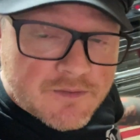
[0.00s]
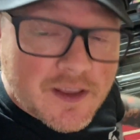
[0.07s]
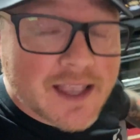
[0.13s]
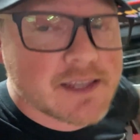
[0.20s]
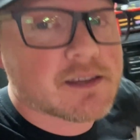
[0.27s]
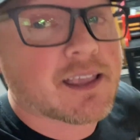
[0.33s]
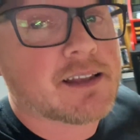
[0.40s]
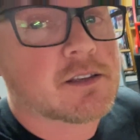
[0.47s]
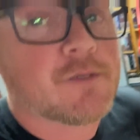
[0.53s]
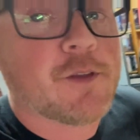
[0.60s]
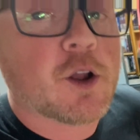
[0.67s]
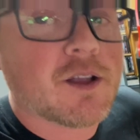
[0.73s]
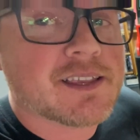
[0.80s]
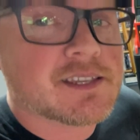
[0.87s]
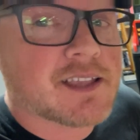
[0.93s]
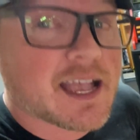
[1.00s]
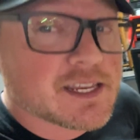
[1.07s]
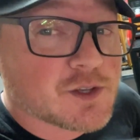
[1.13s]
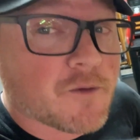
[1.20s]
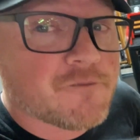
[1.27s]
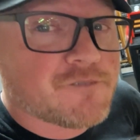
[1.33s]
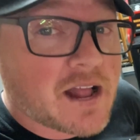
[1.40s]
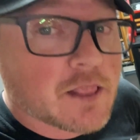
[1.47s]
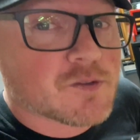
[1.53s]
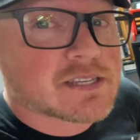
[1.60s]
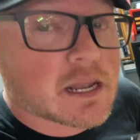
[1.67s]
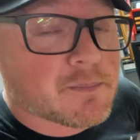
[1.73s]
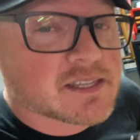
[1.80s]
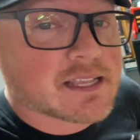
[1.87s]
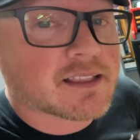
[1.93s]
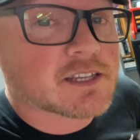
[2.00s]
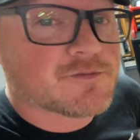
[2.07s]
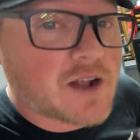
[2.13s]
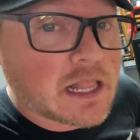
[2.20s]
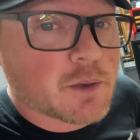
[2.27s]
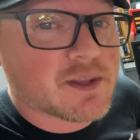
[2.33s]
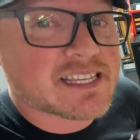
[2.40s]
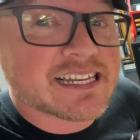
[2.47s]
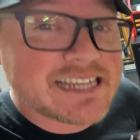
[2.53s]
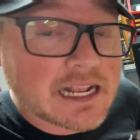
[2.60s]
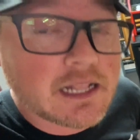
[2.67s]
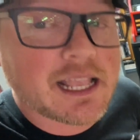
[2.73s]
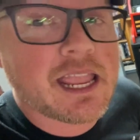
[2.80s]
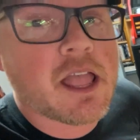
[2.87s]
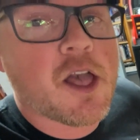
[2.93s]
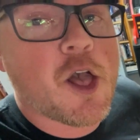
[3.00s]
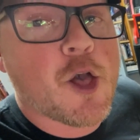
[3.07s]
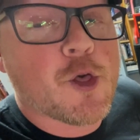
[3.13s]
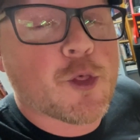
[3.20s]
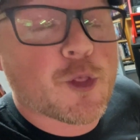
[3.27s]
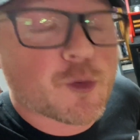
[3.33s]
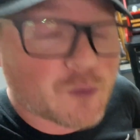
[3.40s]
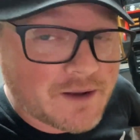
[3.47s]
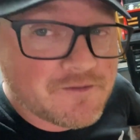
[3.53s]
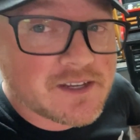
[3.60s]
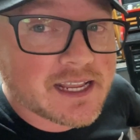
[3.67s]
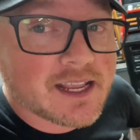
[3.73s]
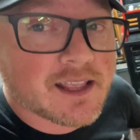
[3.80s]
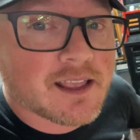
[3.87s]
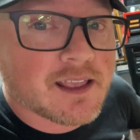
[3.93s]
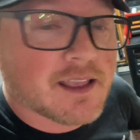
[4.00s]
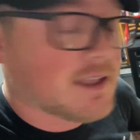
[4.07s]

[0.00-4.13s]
If you guys can, if you don't like, guys don't follow Cinema Sickness, follow. It's a daily thrifting